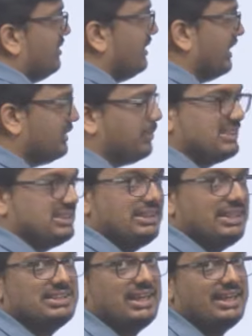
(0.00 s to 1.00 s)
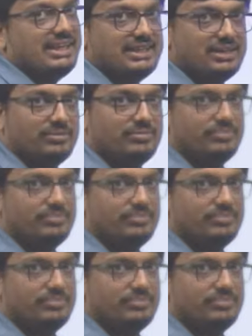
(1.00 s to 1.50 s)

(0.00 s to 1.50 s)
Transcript: That is percentage hike.